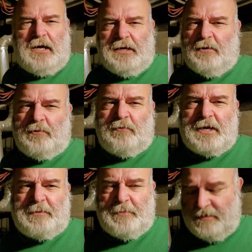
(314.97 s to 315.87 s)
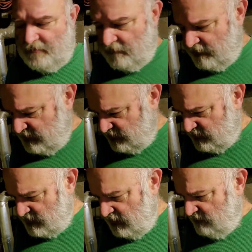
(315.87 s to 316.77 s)
I don't recommend doing this
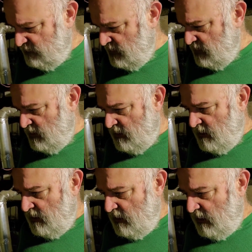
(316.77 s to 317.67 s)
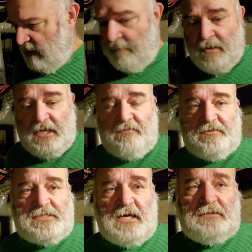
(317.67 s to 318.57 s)
yourself. Uh, I'm not
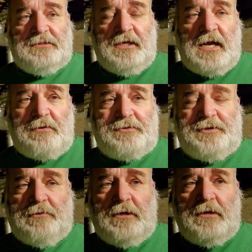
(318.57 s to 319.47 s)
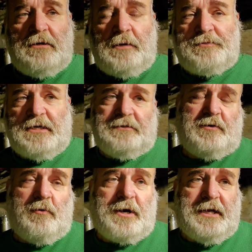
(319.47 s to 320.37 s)
even telling you how to do it. I'm telling
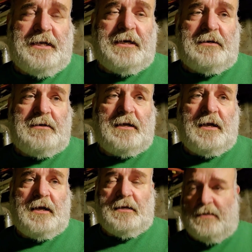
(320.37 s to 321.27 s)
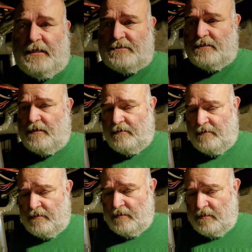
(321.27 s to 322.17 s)
you what I did, and that's it.
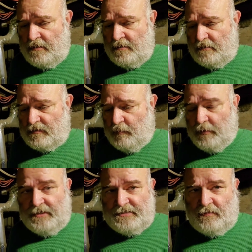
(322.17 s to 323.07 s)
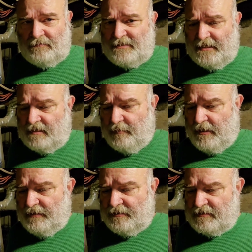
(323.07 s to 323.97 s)
So please don't take it
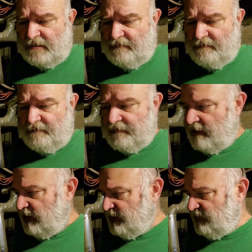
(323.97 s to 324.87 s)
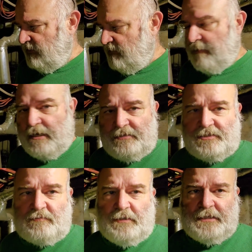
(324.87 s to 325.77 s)
upon yourself if you're not sure, but I
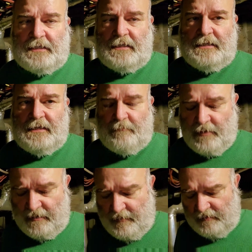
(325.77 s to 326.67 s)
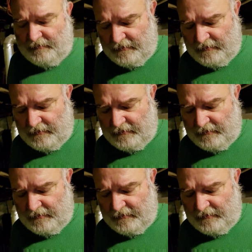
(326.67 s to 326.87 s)
just wanted to clean that pipe out.